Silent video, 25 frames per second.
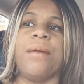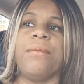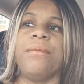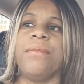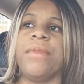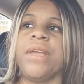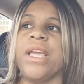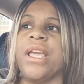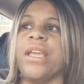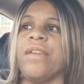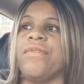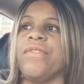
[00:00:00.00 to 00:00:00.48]

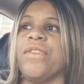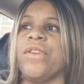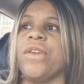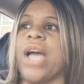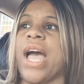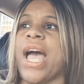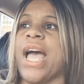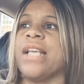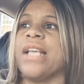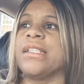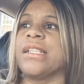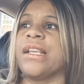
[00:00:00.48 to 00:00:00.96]
if you
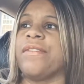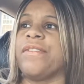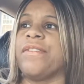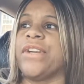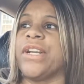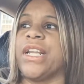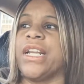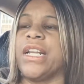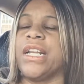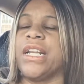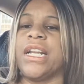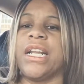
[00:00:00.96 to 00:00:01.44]
guys ever
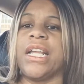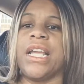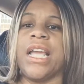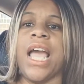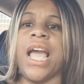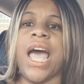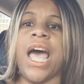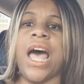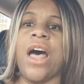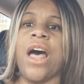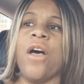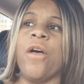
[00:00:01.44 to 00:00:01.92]
need any
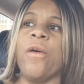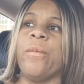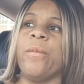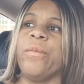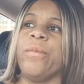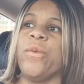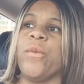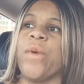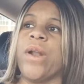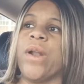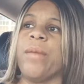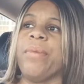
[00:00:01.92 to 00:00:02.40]
help,
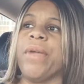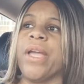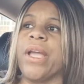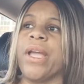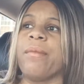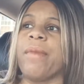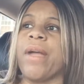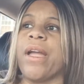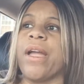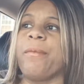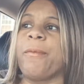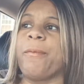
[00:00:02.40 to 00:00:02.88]
you want to pick
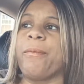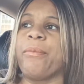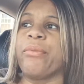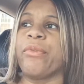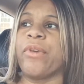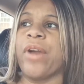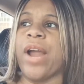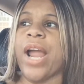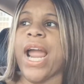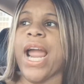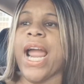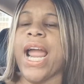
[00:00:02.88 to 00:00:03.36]
my
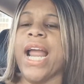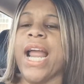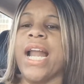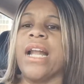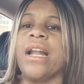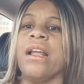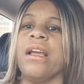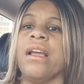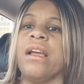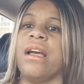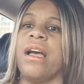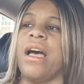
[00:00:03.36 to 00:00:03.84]

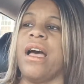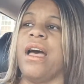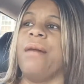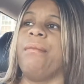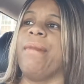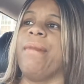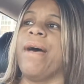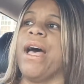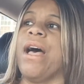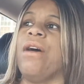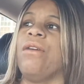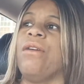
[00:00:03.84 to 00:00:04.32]
brain
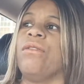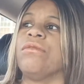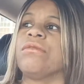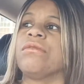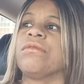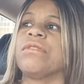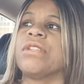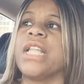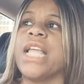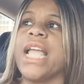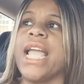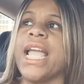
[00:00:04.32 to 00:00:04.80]
about
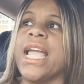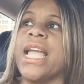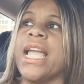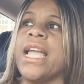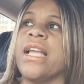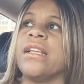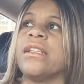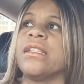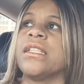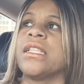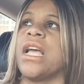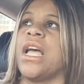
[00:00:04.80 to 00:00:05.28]

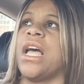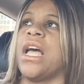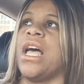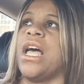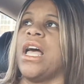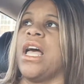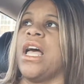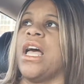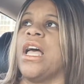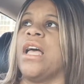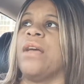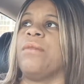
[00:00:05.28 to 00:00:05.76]
things,
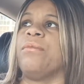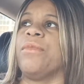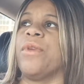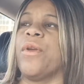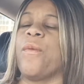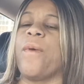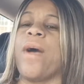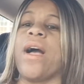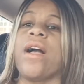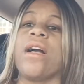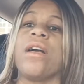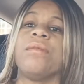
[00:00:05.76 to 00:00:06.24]

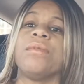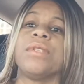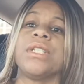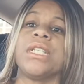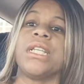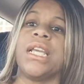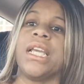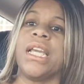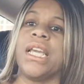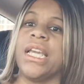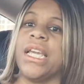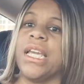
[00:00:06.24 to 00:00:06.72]
you're welcome
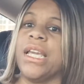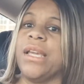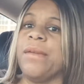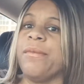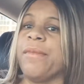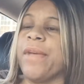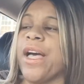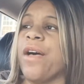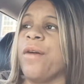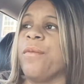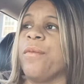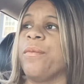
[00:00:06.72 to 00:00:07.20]
to
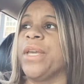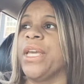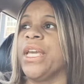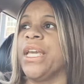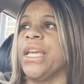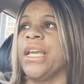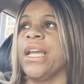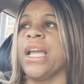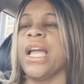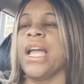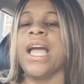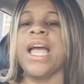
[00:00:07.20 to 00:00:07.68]
email
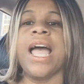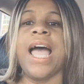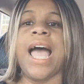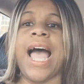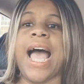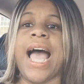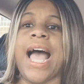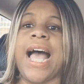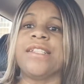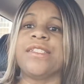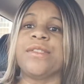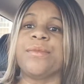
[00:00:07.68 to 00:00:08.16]
me,
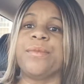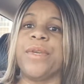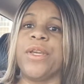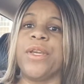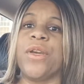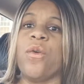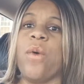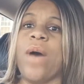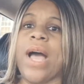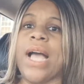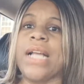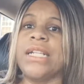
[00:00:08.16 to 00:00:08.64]
ask me
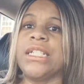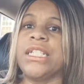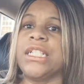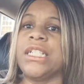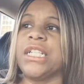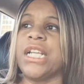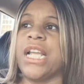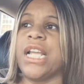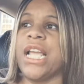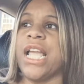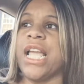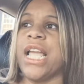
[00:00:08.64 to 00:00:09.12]

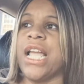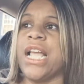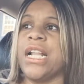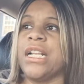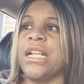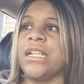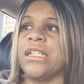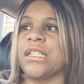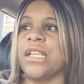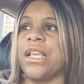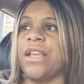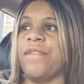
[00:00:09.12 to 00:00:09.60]

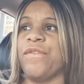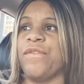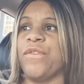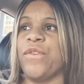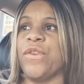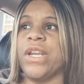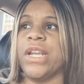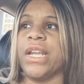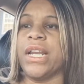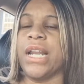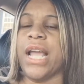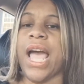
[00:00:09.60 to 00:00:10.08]
questions. If you
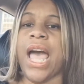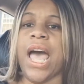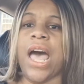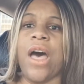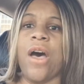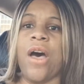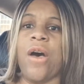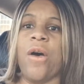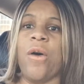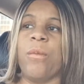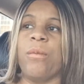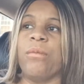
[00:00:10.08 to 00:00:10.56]
need
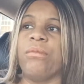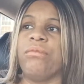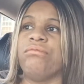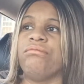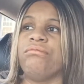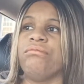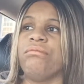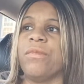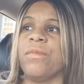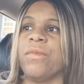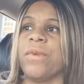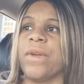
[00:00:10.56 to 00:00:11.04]
help
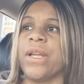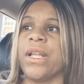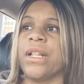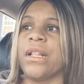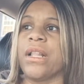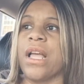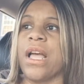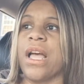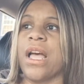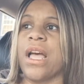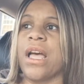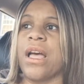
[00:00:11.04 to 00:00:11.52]
with
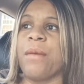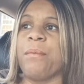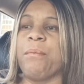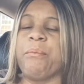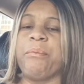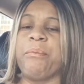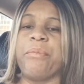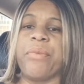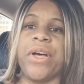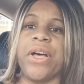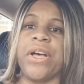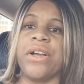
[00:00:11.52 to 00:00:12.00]

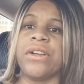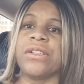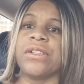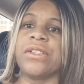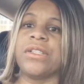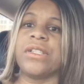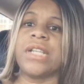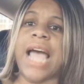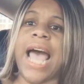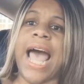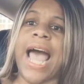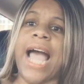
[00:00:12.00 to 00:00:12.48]
books,
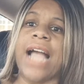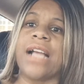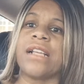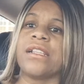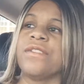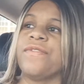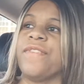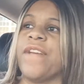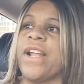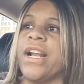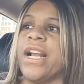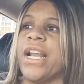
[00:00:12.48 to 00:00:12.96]

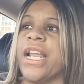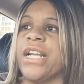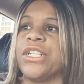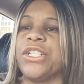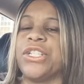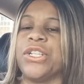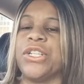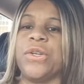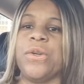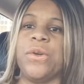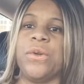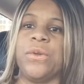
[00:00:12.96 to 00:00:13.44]
tax,
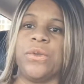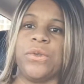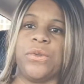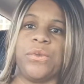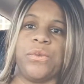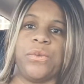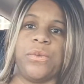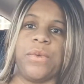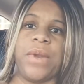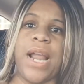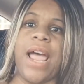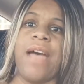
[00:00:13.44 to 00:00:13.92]

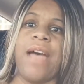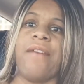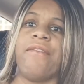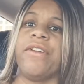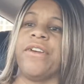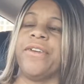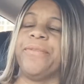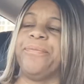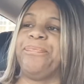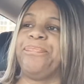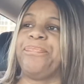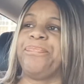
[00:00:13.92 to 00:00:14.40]
financials,
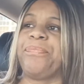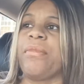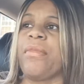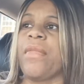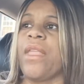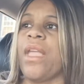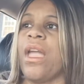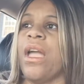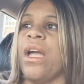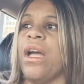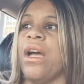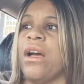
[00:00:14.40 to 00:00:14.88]
whatever,
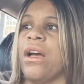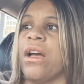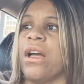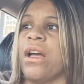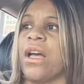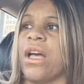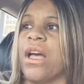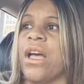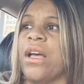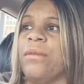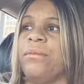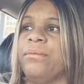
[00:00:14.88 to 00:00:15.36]

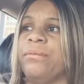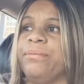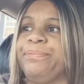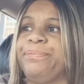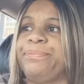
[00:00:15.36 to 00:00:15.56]
I'm